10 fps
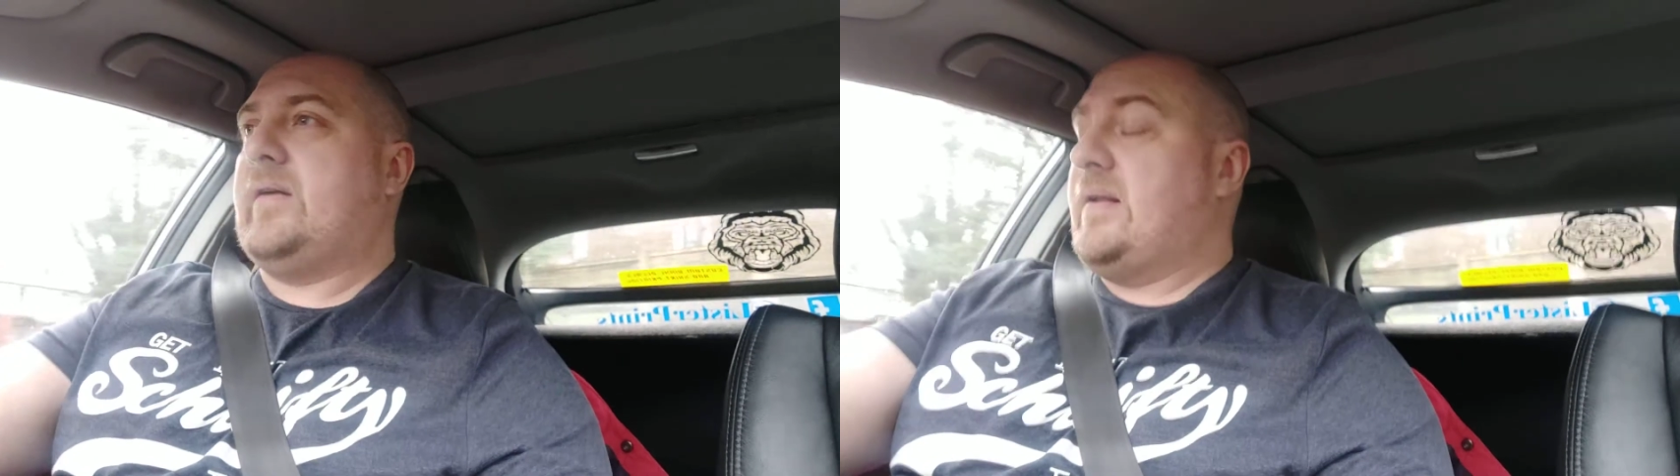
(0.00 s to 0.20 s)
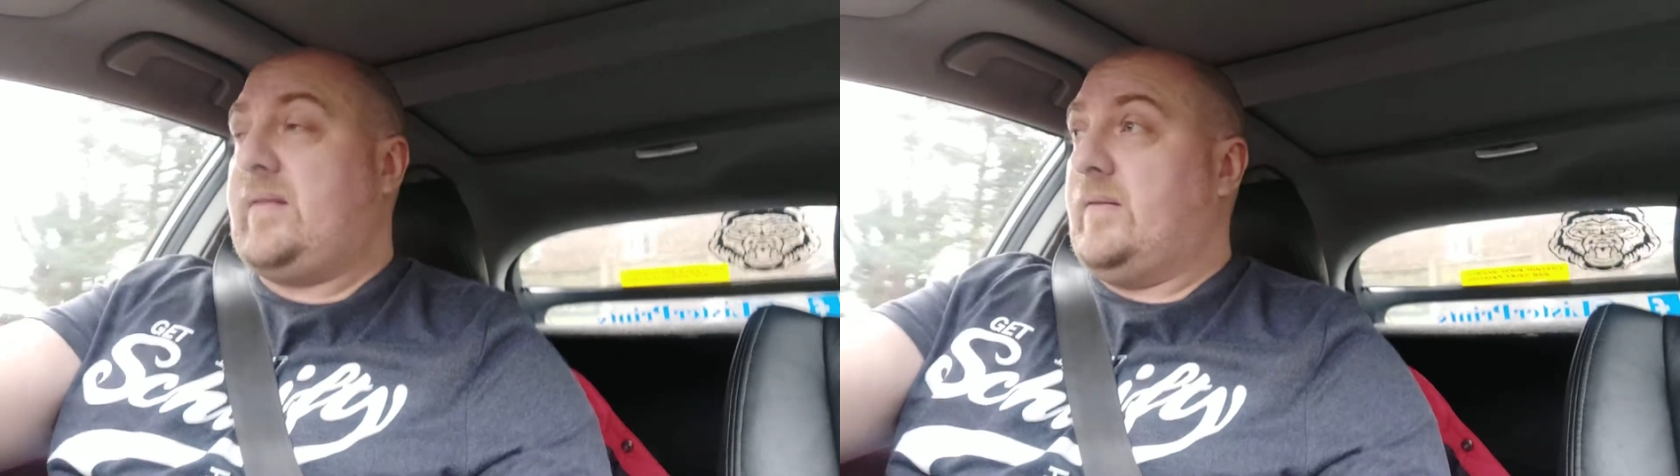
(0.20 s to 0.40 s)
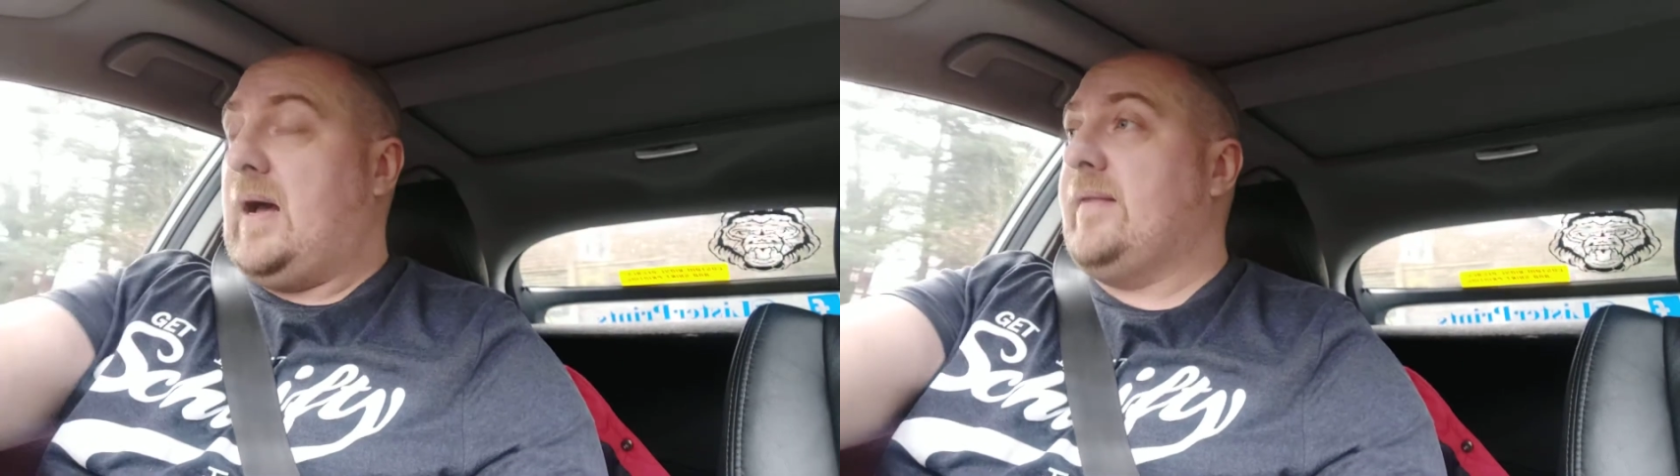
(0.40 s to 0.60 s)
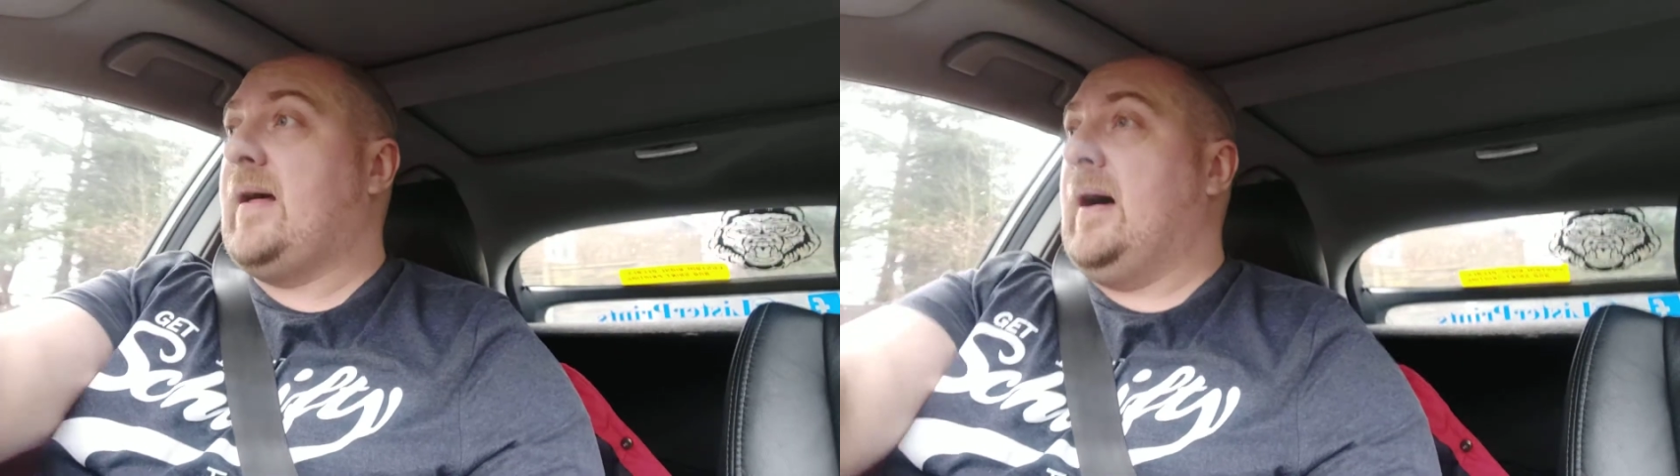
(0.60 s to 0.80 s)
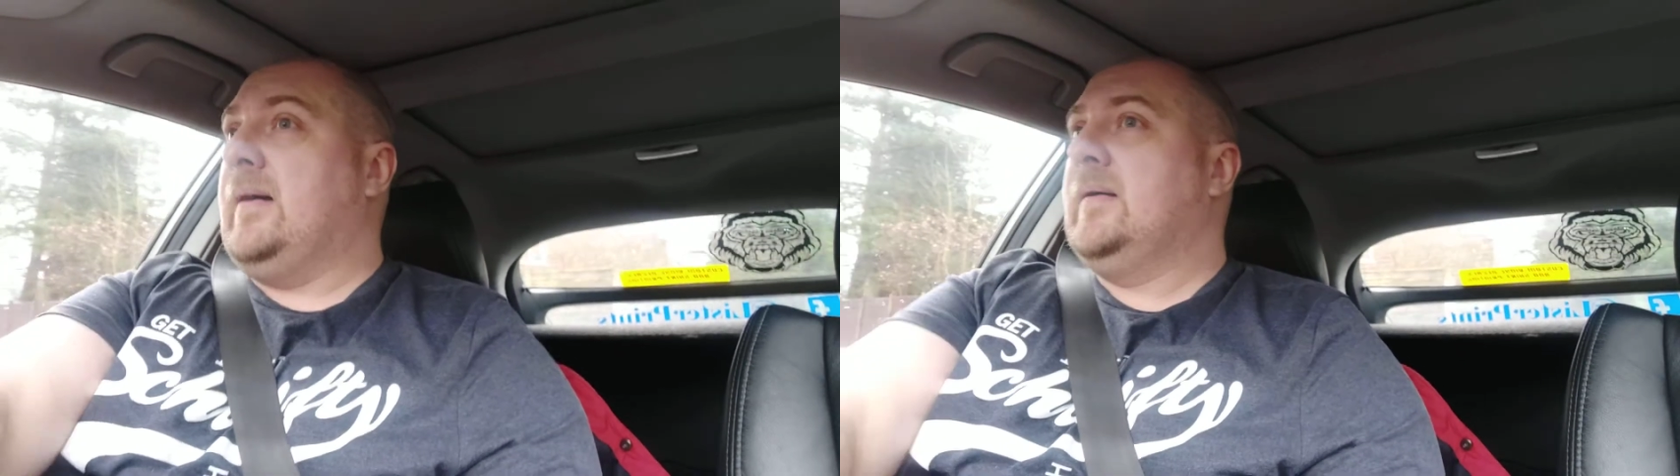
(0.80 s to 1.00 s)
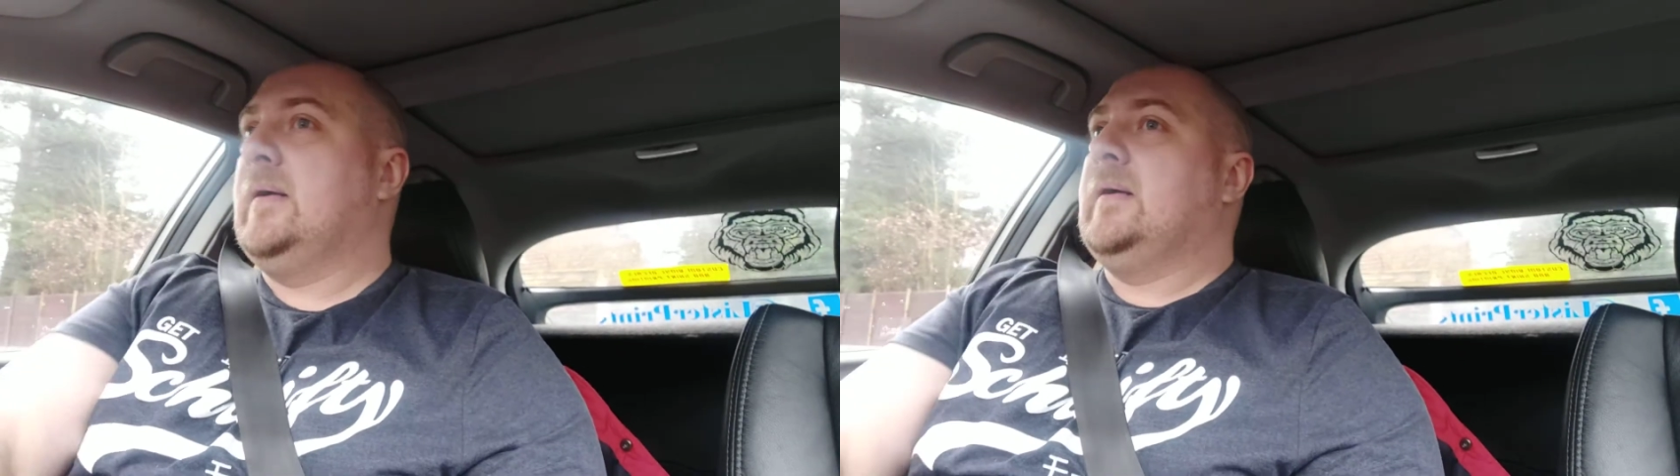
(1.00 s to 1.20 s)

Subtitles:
or anything like that,